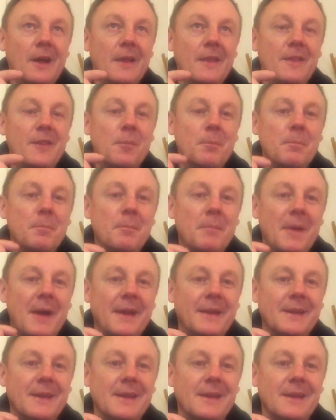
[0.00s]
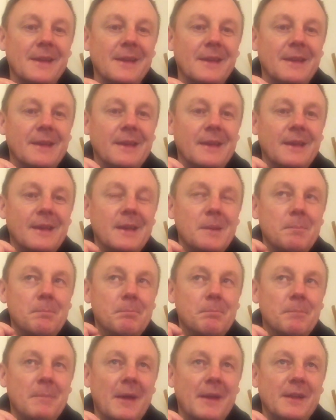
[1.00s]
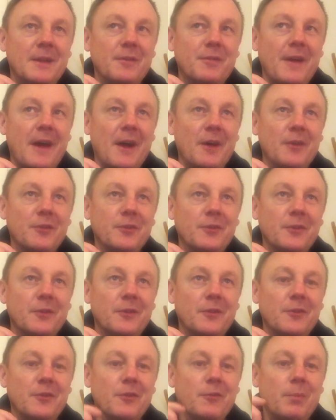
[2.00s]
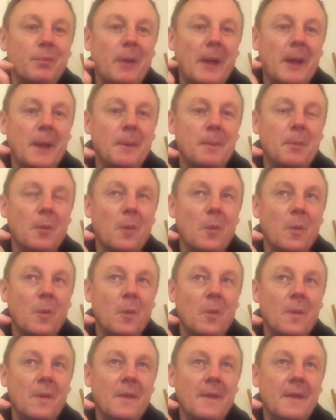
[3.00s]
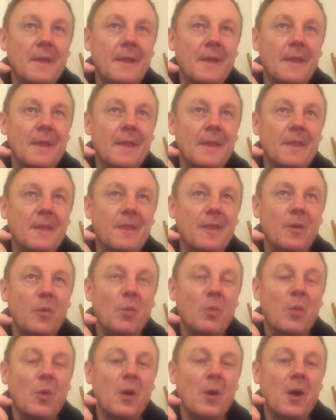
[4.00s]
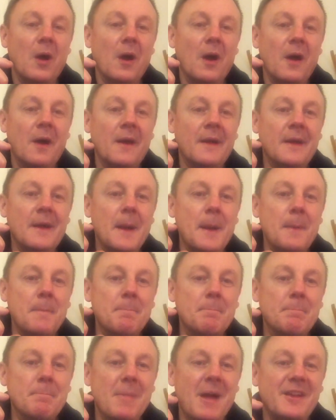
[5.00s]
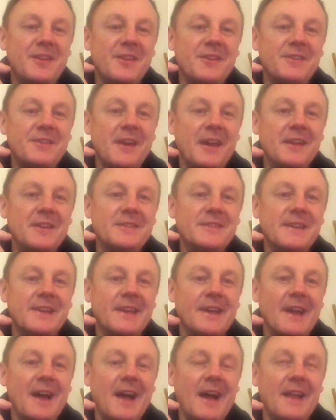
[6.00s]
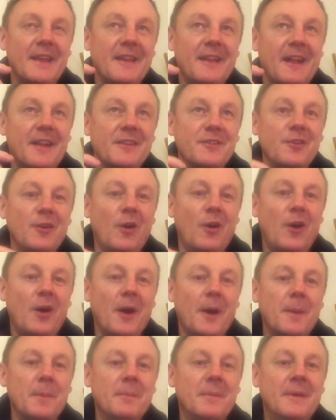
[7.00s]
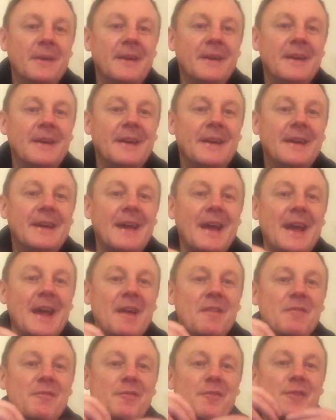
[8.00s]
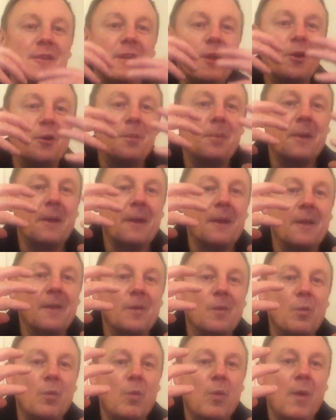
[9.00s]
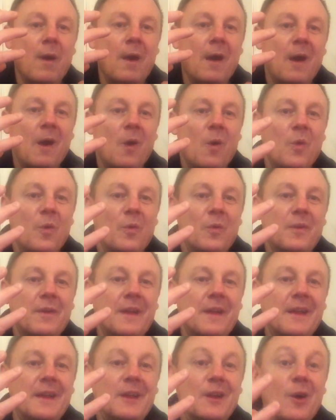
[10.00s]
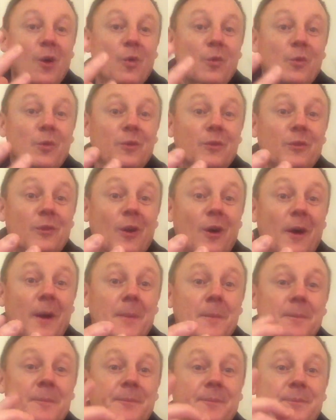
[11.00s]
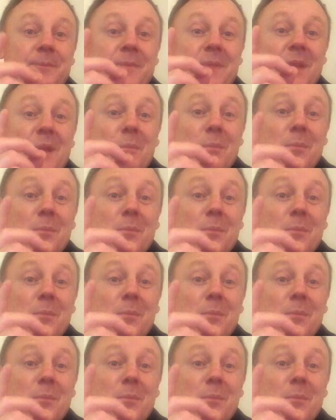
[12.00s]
the many thousands of people that were meditating at that time, enveloping the world in golden light. A